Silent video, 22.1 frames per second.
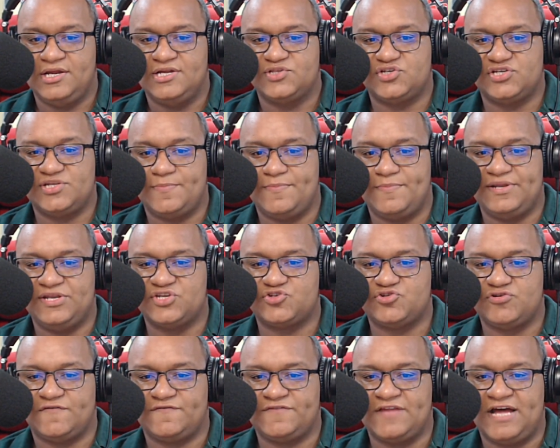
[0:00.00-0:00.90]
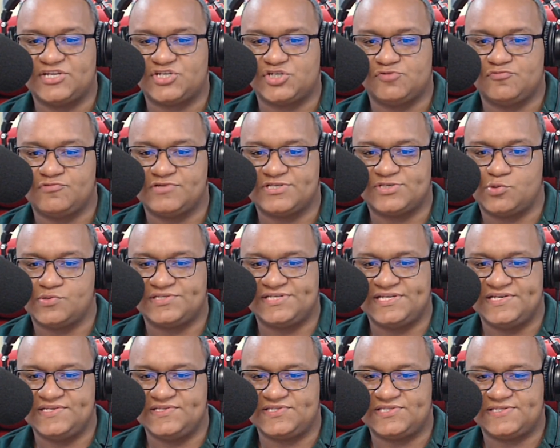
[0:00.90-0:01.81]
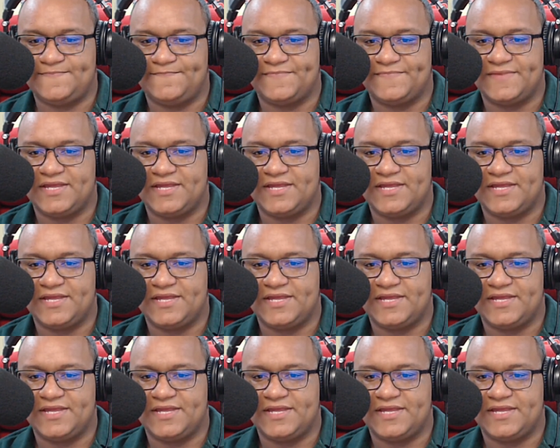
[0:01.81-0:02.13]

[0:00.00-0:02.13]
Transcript: to the Ministry of Natural Resources.